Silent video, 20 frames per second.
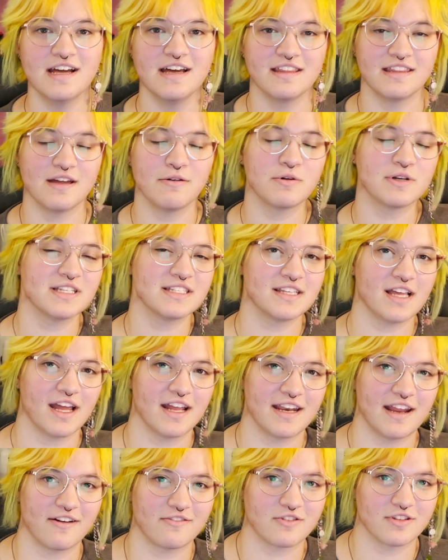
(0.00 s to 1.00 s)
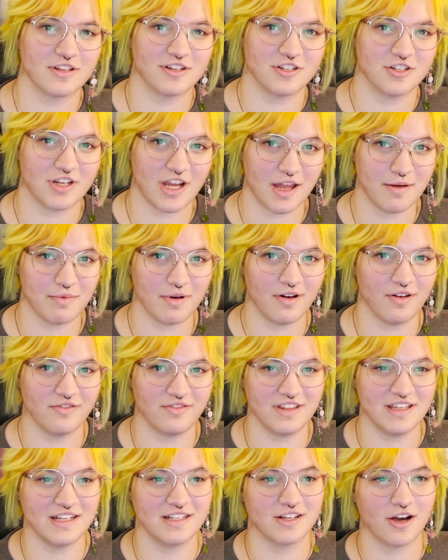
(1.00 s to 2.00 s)
They were designed after the shape of
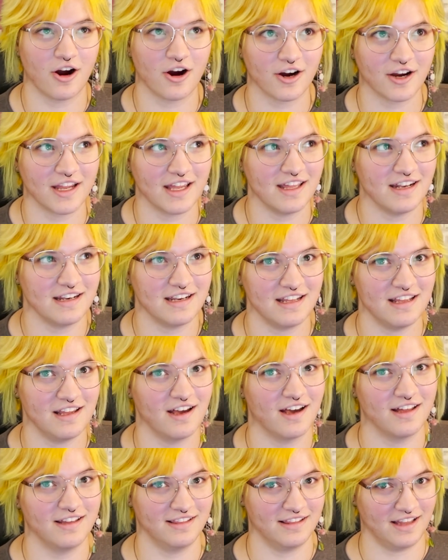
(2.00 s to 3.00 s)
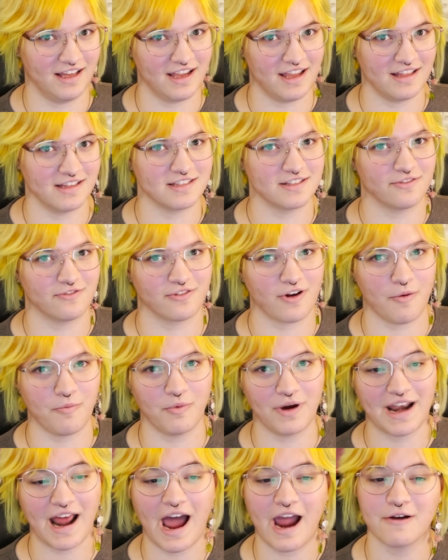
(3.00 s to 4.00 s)
the Target neon lights from
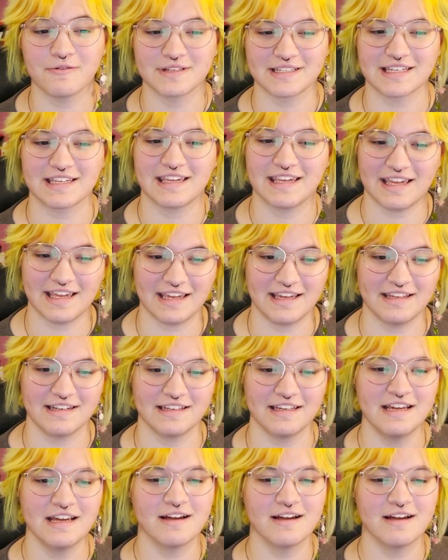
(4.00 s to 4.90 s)
when I was a kid,